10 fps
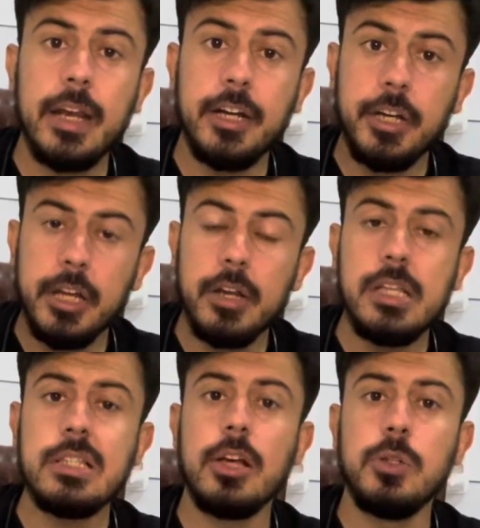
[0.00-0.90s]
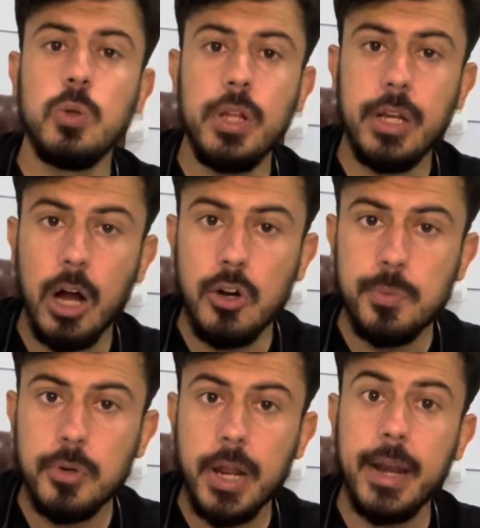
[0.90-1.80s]
it decreases the urine
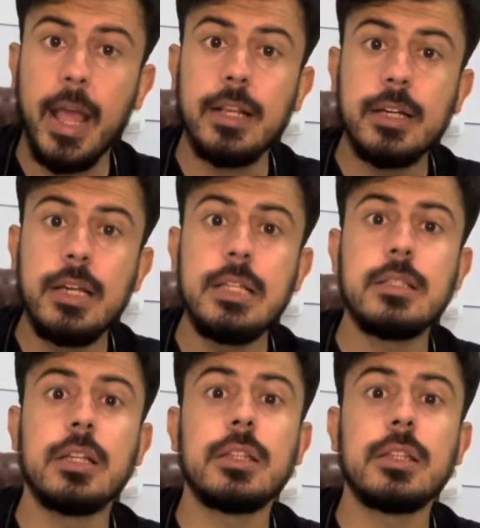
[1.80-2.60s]
output and increase the